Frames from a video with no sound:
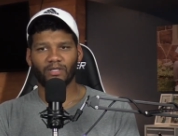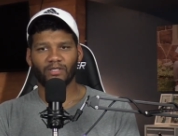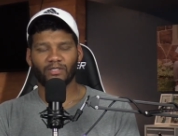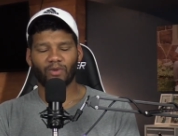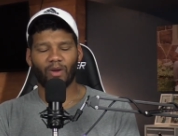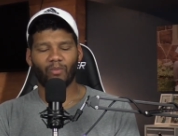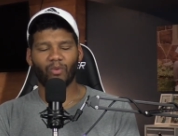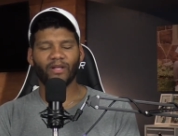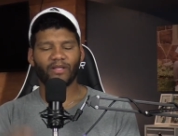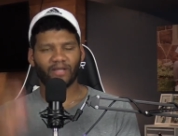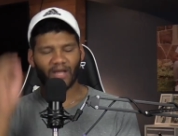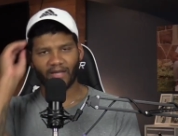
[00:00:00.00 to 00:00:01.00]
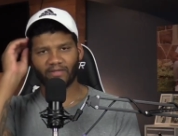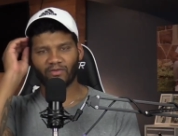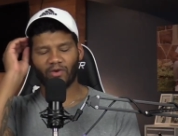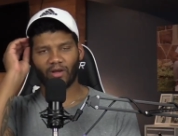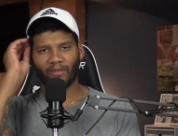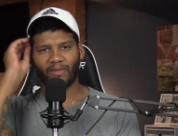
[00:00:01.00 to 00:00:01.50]
So I wanted to kind of
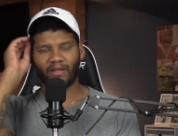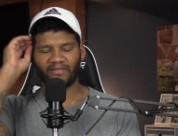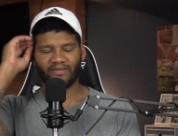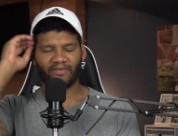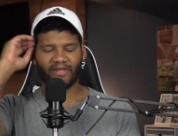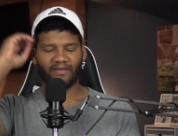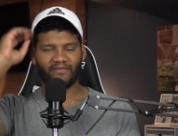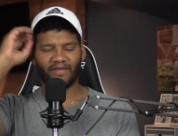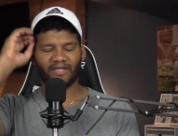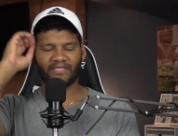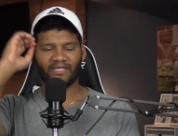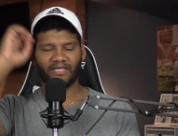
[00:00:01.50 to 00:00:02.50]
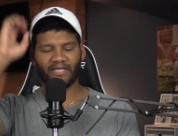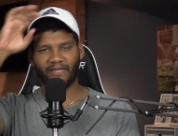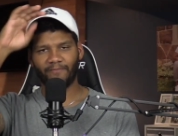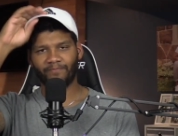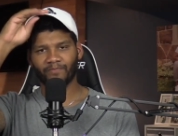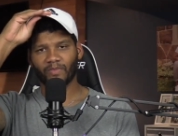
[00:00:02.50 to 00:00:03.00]
talk about dividend investing
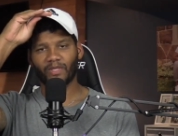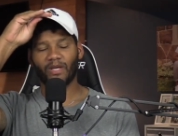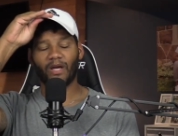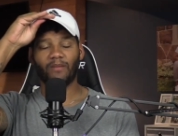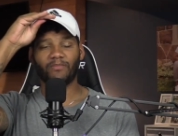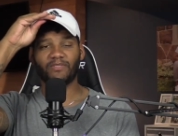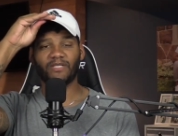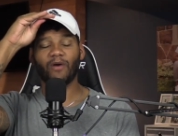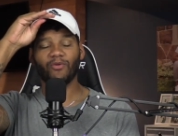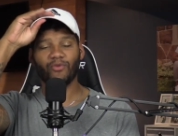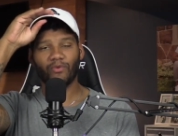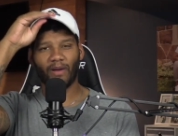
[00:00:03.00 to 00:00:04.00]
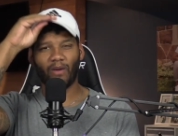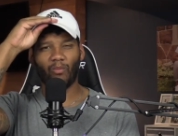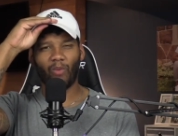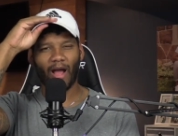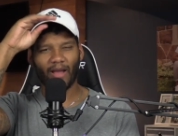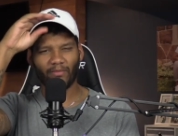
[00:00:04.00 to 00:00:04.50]
and um, tell you about
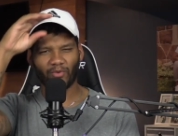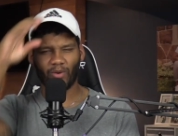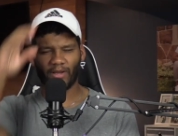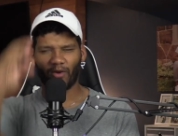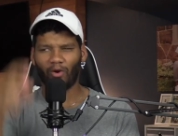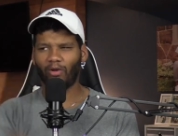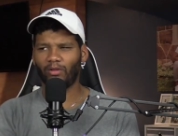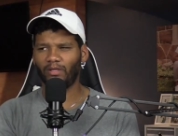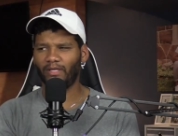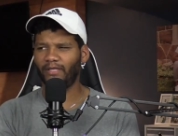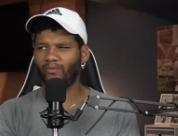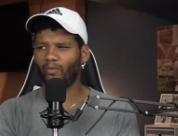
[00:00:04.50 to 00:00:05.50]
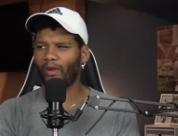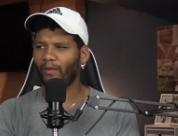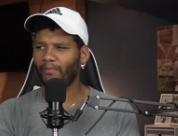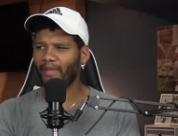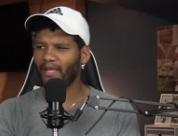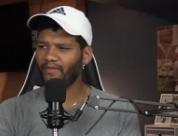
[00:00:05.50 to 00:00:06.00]
why I'm going all in, where
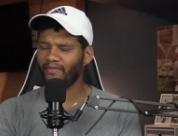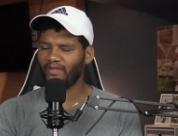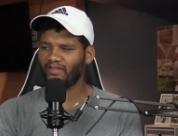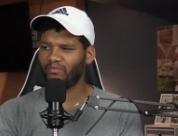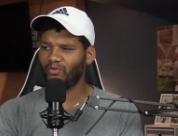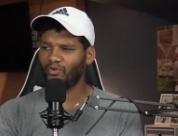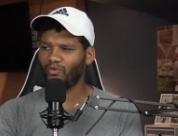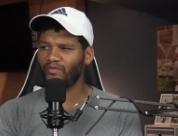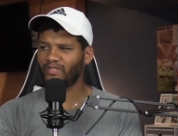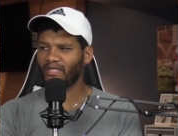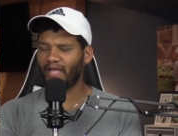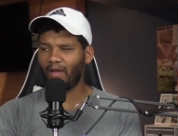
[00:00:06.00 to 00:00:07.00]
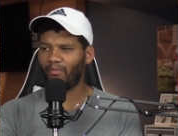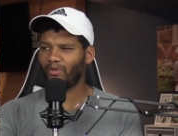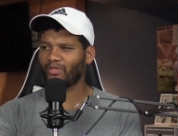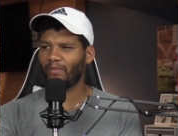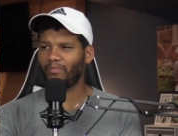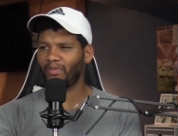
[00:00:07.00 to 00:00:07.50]
I'm making these moves, and how
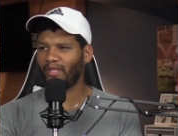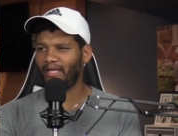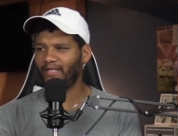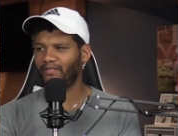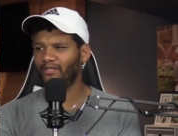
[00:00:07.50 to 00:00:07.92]
much I plan